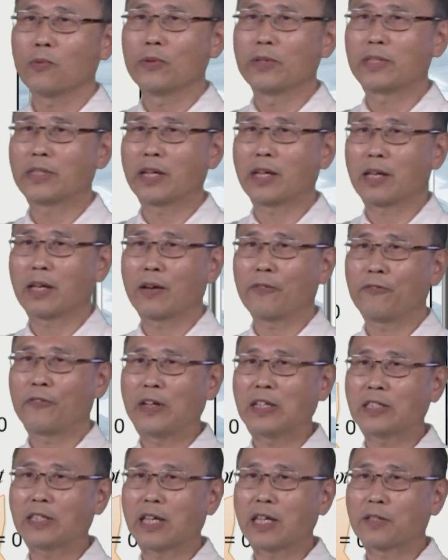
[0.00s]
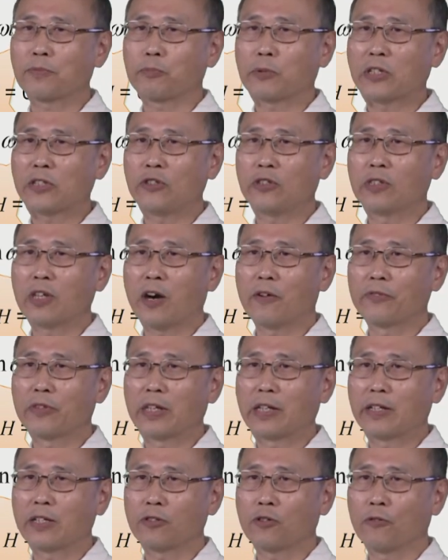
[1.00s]
with the phase expression of
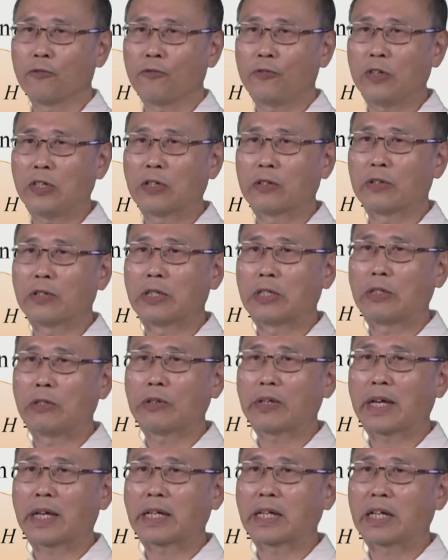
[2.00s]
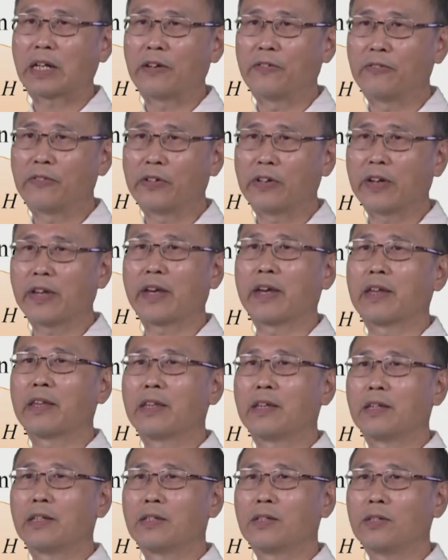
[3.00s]
the electric field, you can convert it
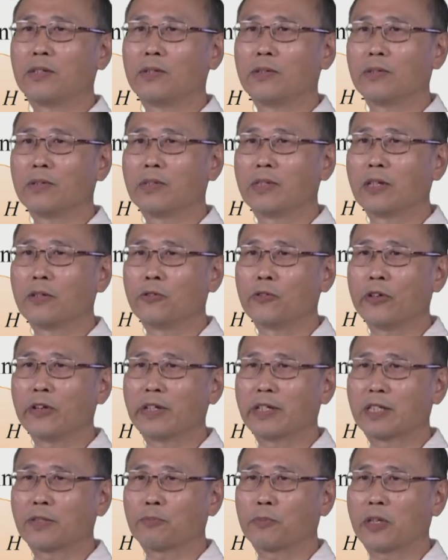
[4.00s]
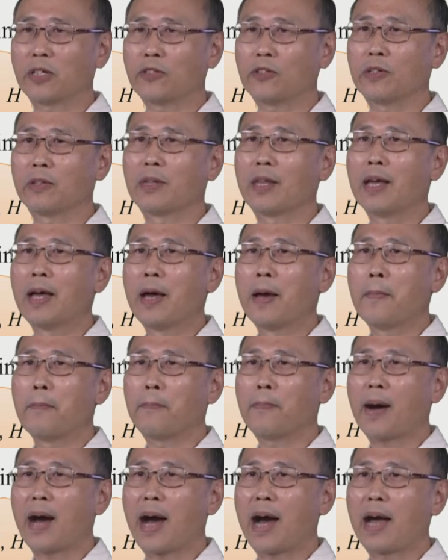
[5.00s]
into the real expression
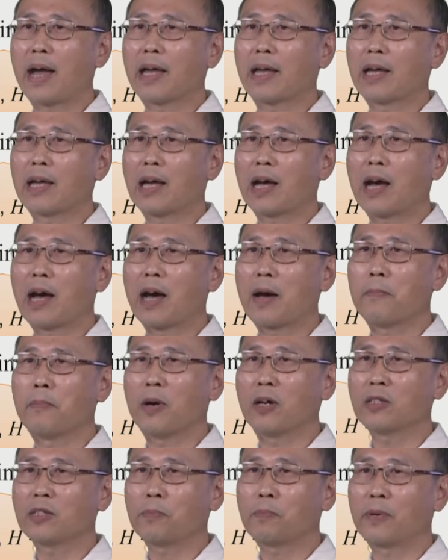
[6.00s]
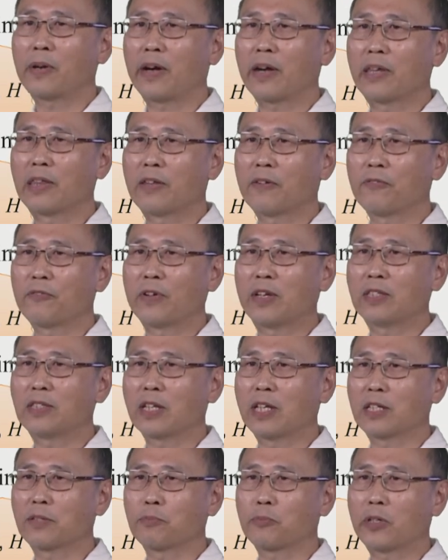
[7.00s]
by multiplying the phase
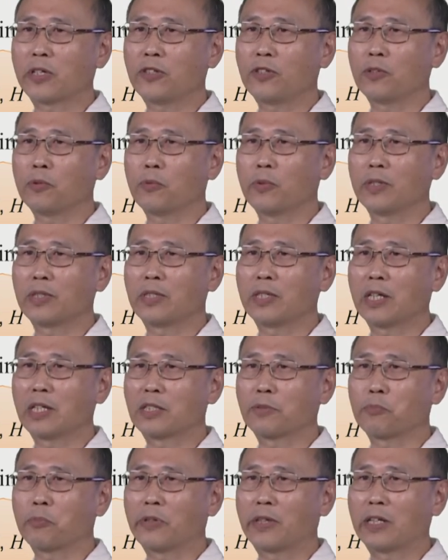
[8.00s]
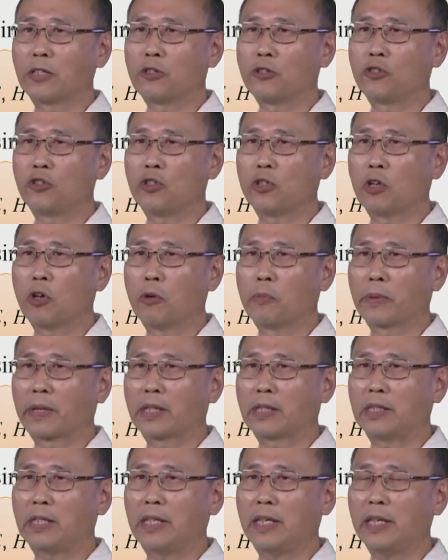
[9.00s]
expression with exponential j
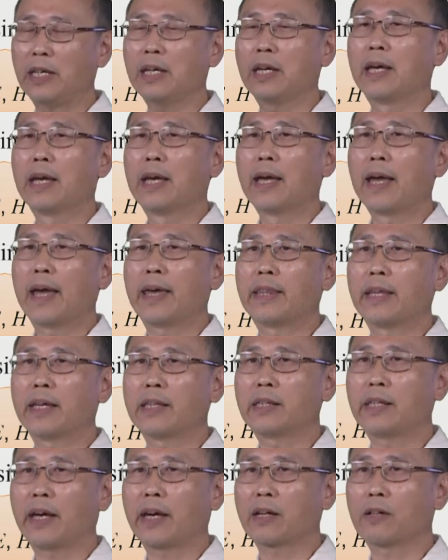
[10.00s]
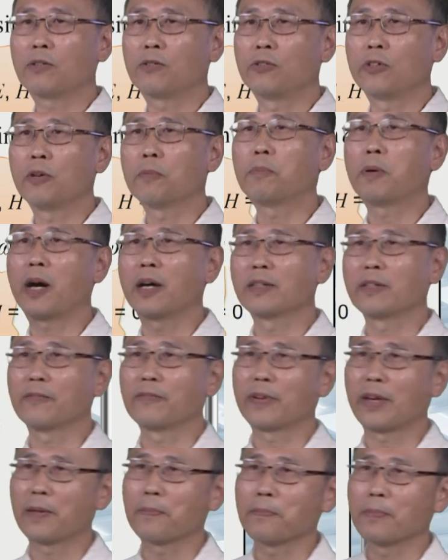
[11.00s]
omega t, and then take real part
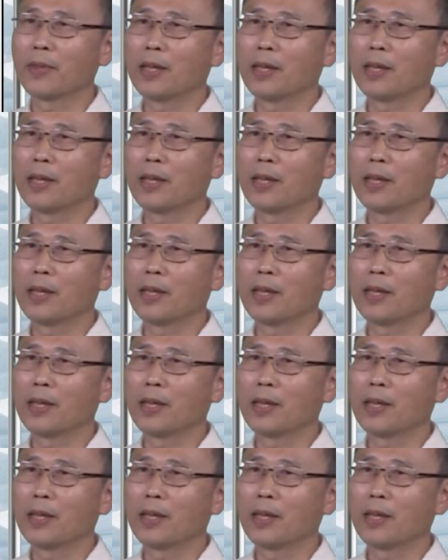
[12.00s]
of it.